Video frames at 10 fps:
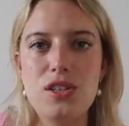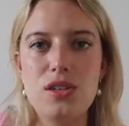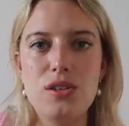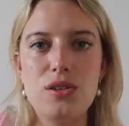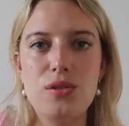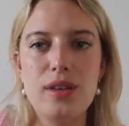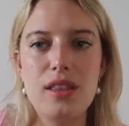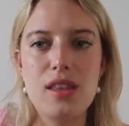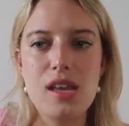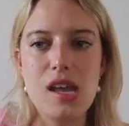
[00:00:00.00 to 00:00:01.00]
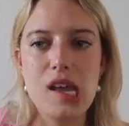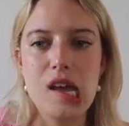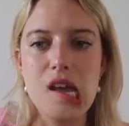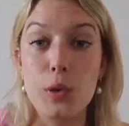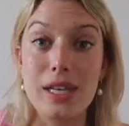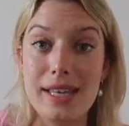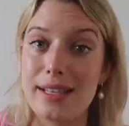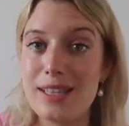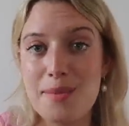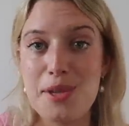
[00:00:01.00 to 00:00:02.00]
to the
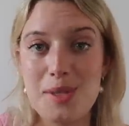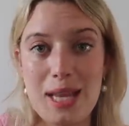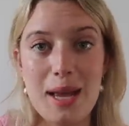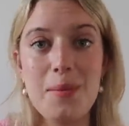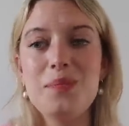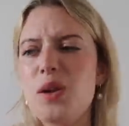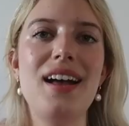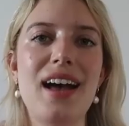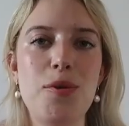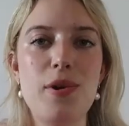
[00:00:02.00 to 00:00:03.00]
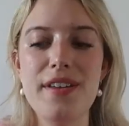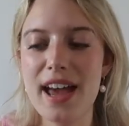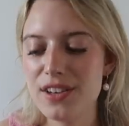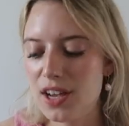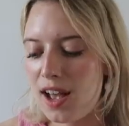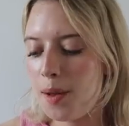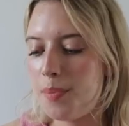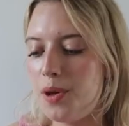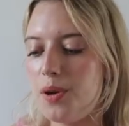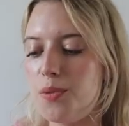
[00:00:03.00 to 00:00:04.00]
Borghese Museum. I wore that
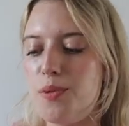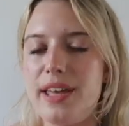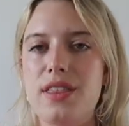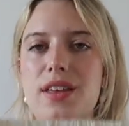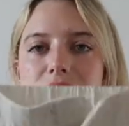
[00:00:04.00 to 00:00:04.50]
top with